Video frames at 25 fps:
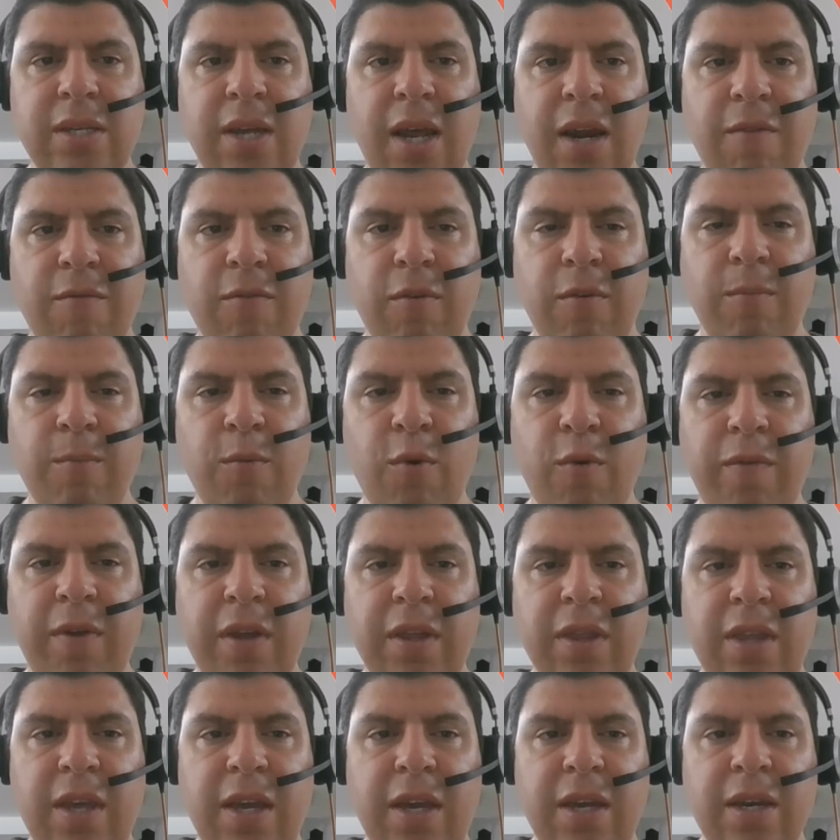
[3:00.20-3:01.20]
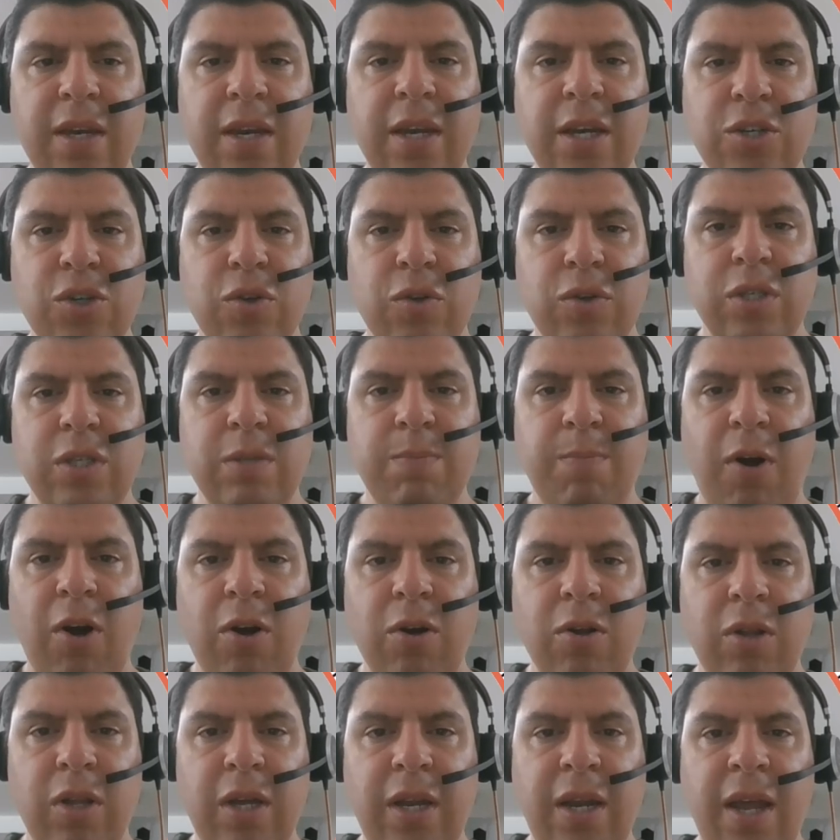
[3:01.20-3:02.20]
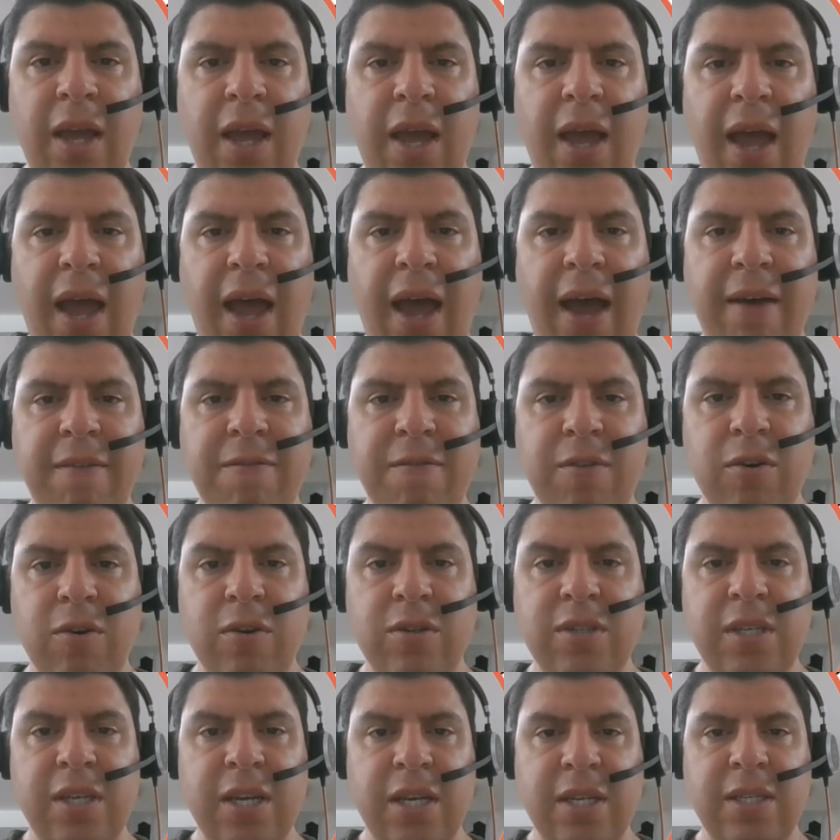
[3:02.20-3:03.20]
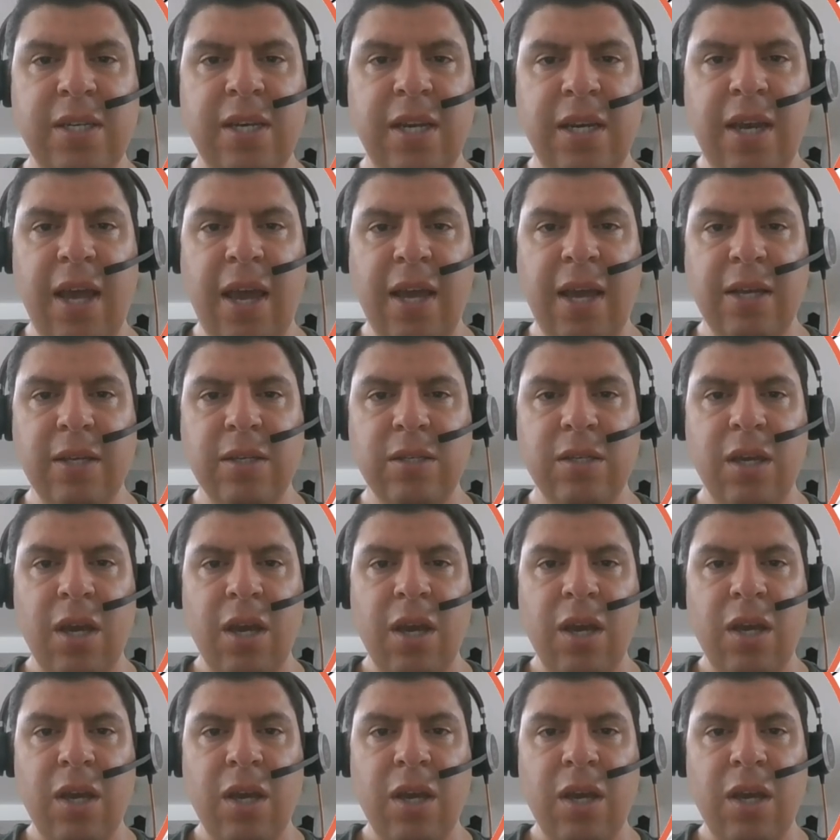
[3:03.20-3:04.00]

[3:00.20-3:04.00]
of removing the initial sparklet after 60 days,